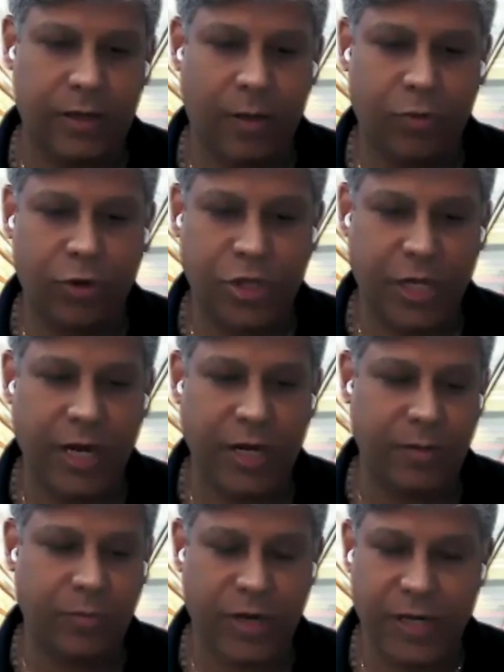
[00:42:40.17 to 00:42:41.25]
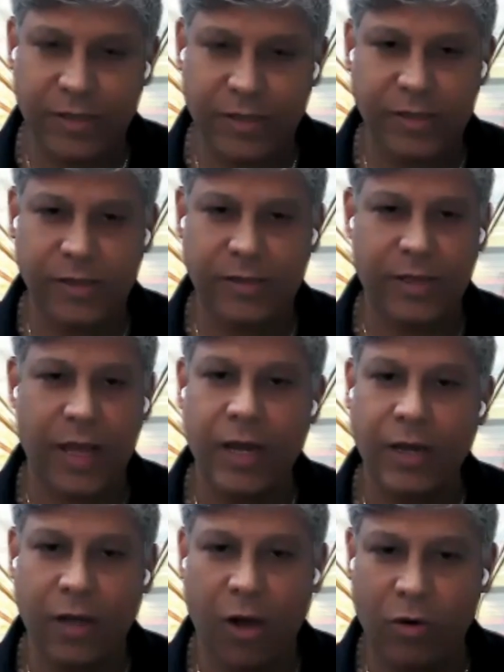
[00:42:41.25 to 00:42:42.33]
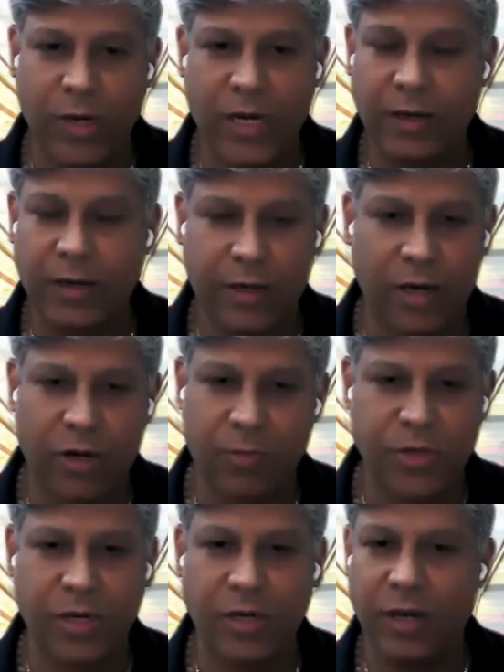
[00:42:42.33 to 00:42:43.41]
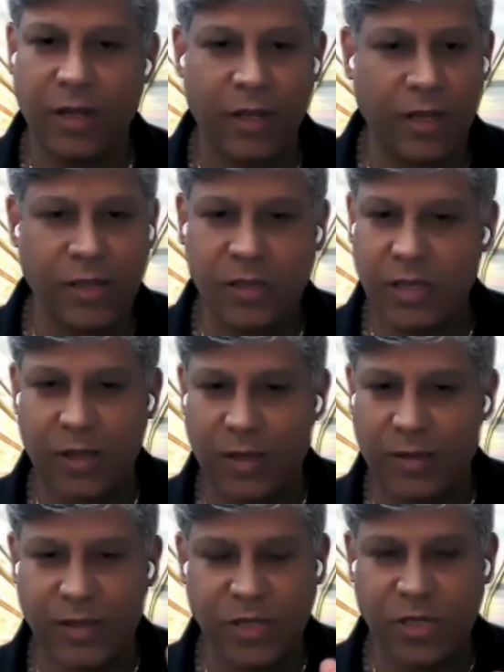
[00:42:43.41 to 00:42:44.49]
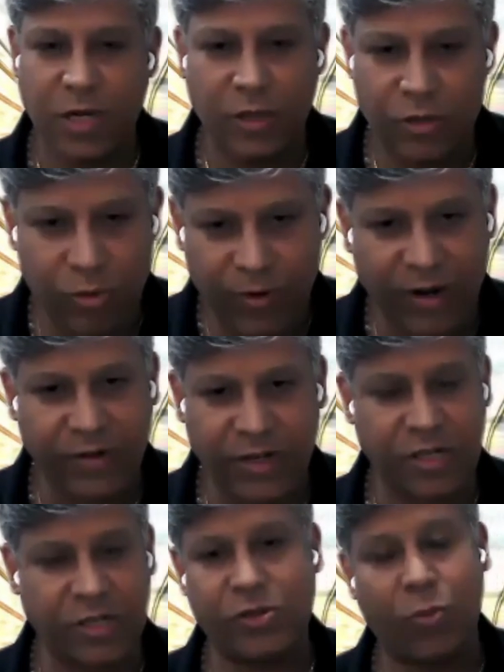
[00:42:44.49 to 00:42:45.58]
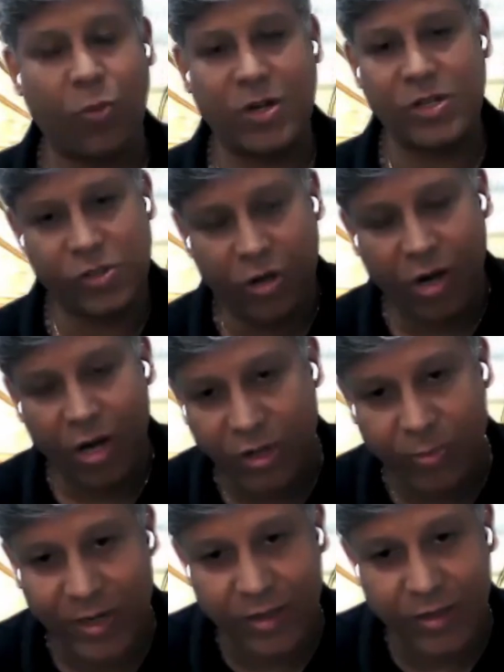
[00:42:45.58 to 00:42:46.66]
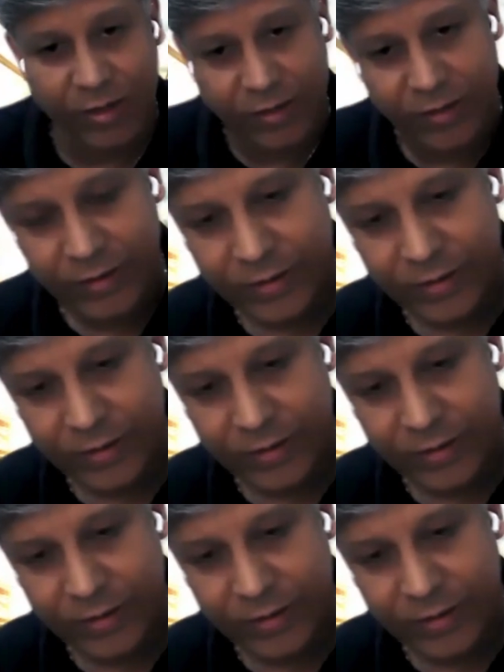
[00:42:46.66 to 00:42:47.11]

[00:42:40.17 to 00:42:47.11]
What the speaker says: approaching enterprises and government adoption is essentially through private chain? So what is your argument then?